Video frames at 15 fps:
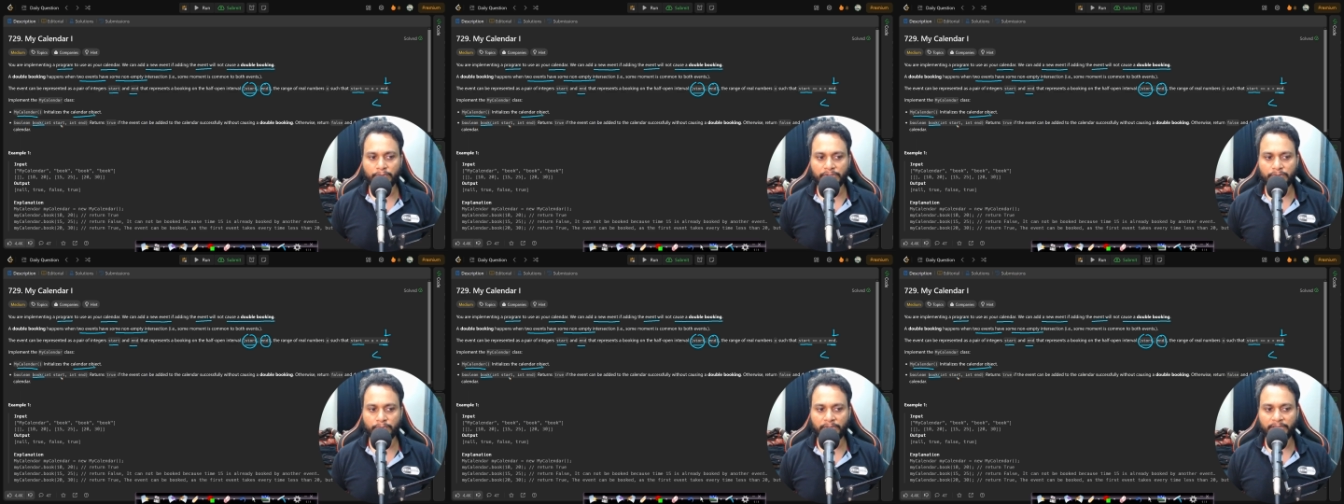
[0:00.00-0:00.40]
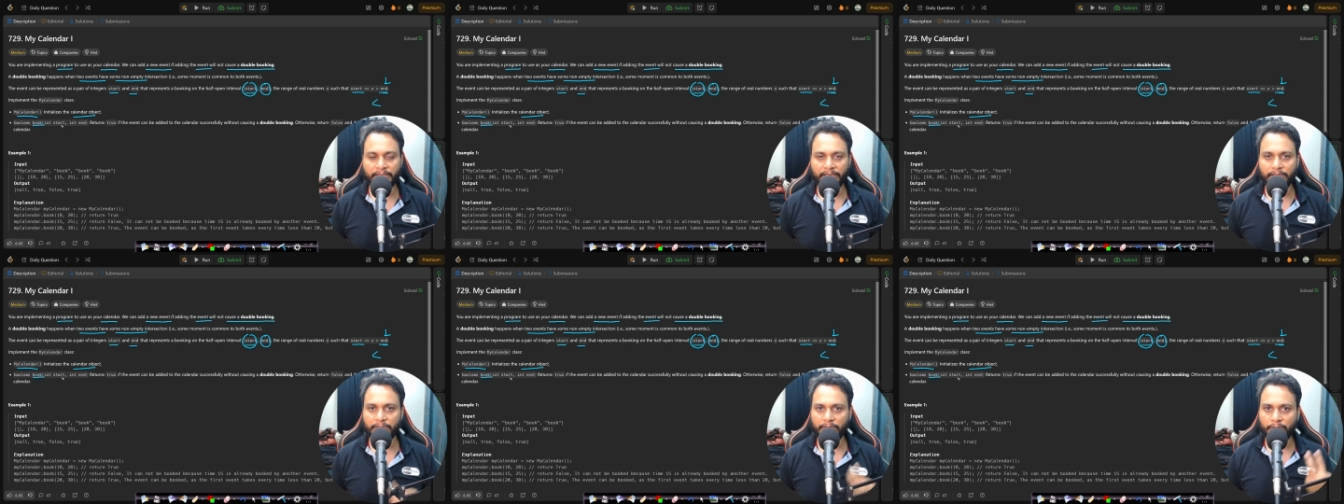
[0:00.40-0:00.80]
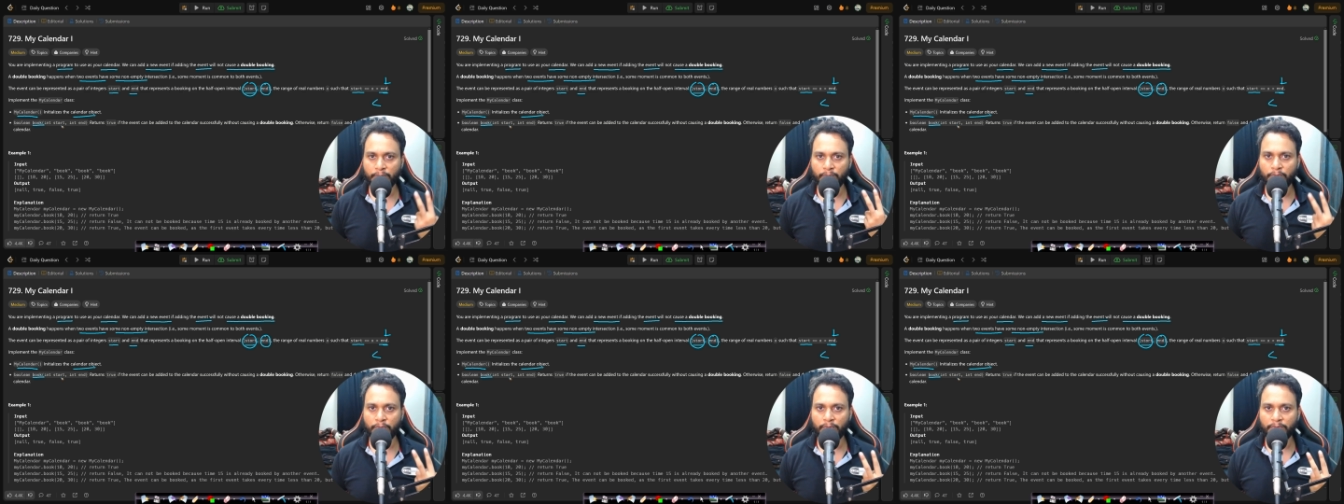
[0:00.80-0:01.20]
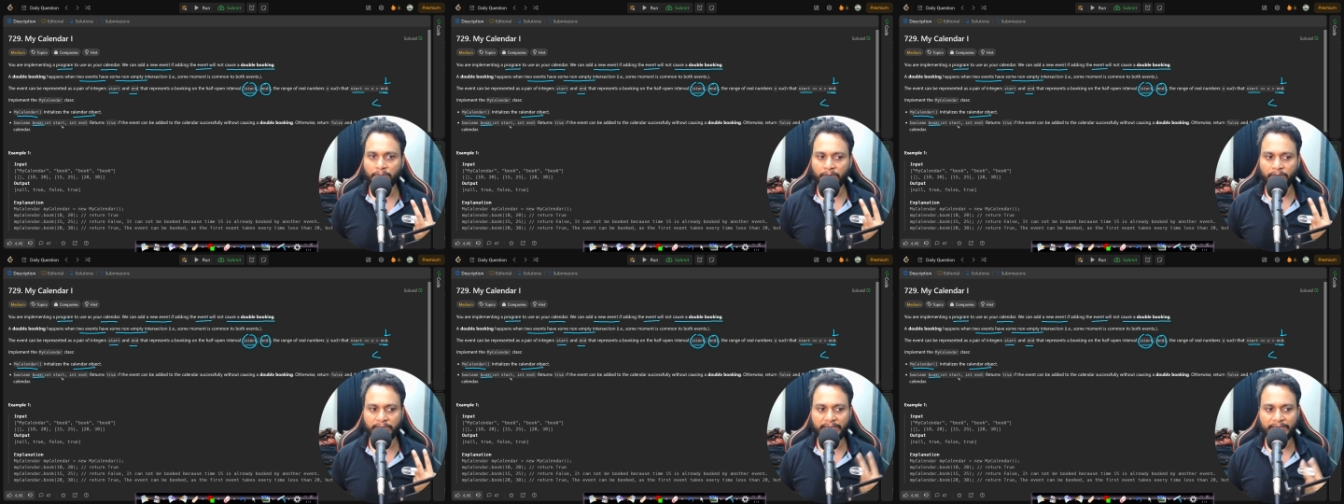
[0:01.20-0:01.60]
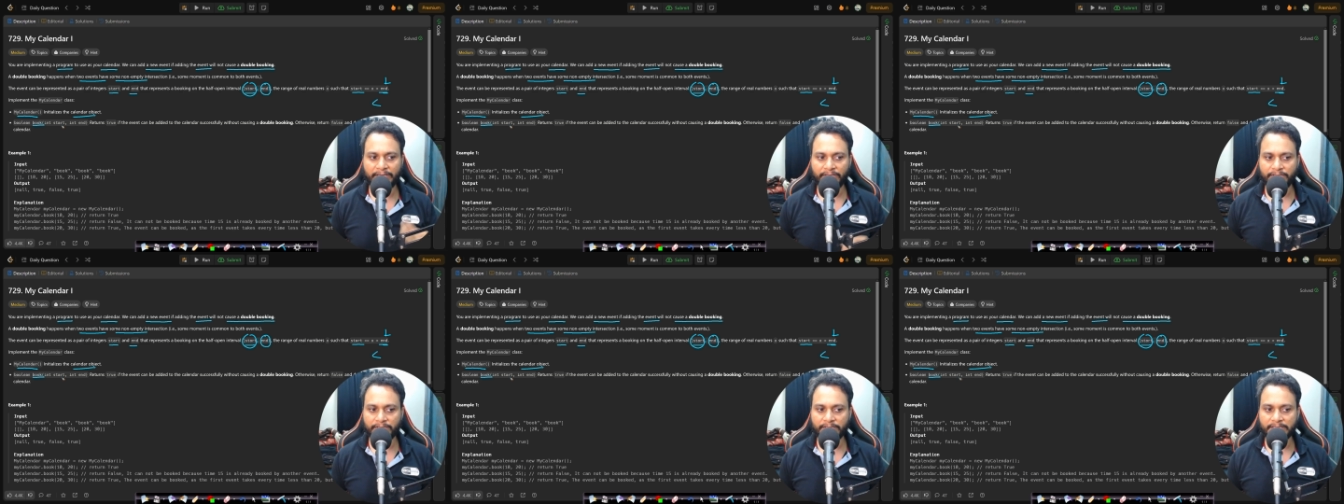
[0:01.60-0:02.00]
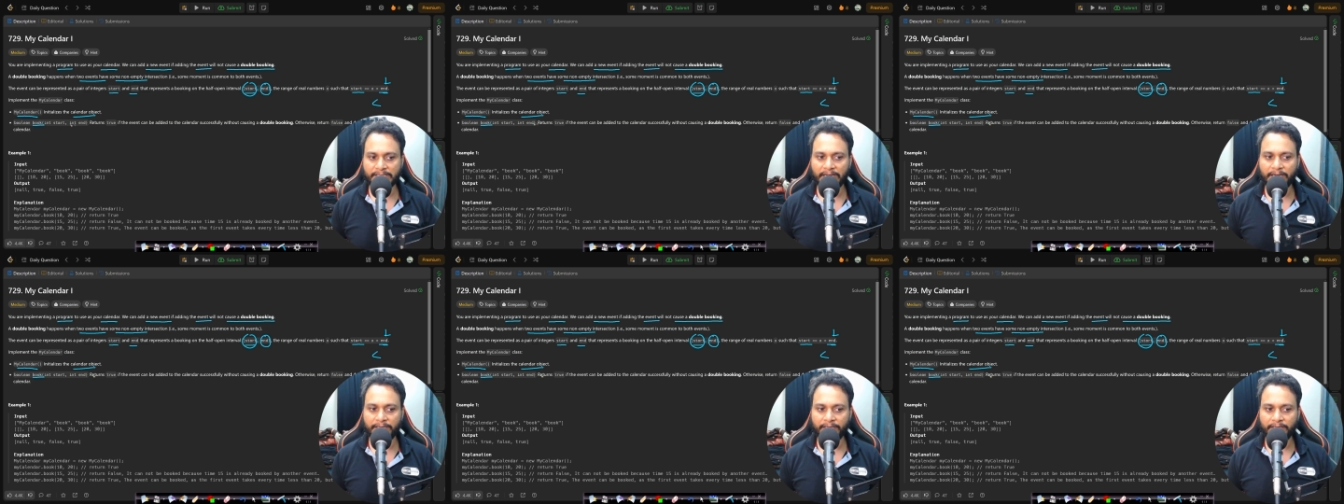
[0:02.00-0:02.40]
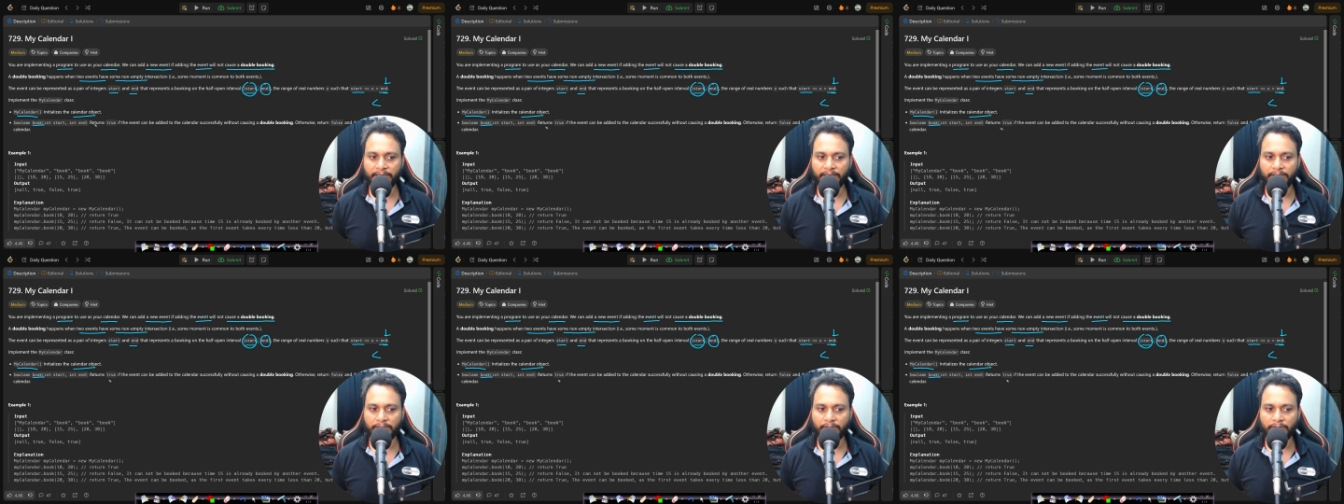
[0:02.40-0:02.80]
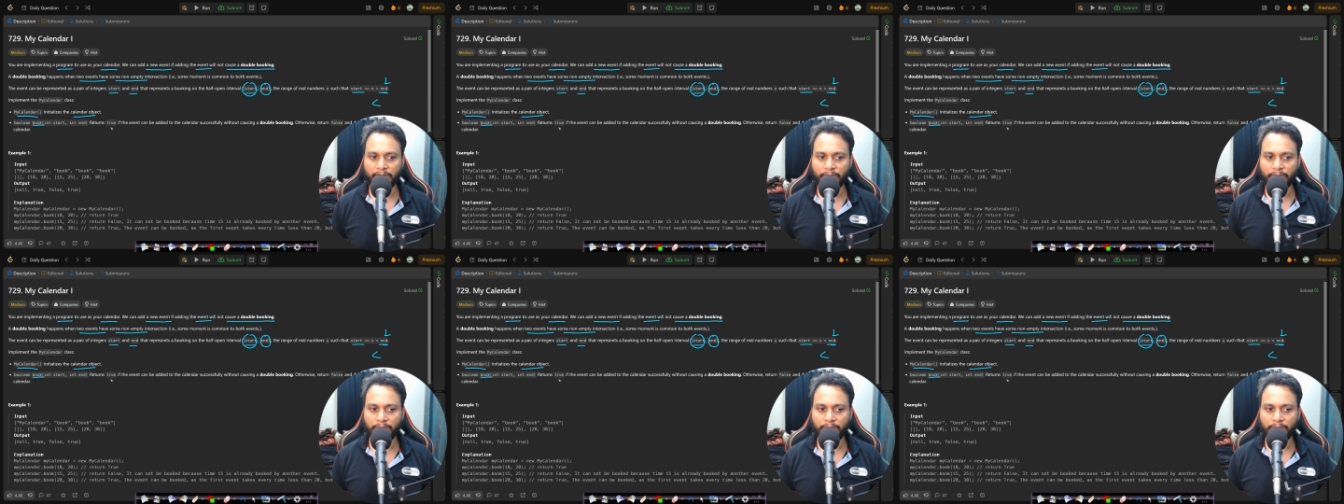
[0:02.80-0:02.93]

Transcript: which will take two uh, integer start and end